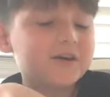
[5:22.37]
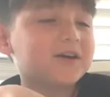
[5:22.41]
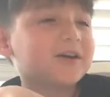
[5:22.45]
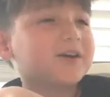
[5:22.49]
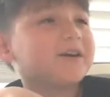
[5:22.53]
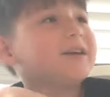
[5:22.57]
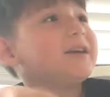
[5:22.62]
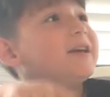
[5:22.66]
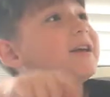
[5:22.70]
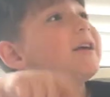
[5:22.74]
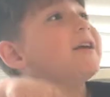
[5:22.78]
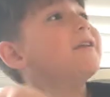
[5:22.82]
we
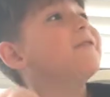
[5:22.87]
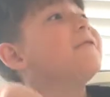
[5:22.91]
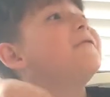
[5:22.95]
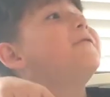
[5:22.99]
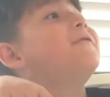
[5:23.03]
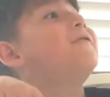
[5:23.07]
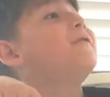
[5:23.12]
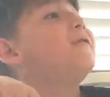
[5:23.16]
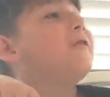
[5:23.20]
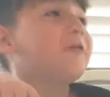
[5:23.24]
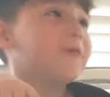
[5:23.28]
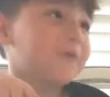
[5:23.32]
can't eat
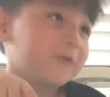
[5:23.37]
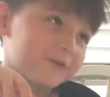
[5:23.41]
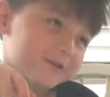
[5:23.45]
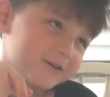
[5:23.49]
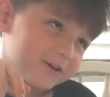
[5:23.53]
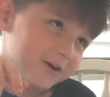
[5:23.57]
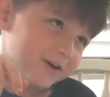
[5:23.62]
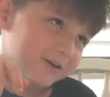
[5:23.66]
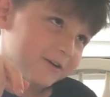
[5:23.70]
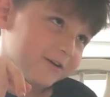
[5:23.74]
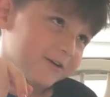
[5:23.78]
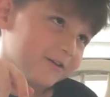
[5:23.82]
food
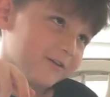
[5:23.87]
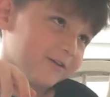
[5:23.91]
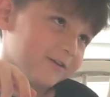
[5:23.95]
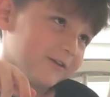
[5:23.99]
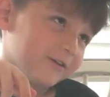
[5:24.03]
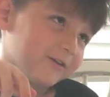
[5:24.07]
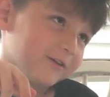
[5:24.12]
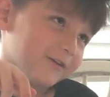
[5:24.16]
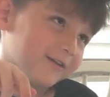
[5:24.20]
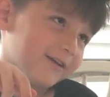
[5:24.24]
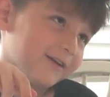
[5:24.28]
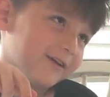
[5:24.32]

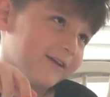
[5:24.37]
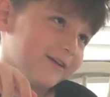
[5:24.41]
coloring.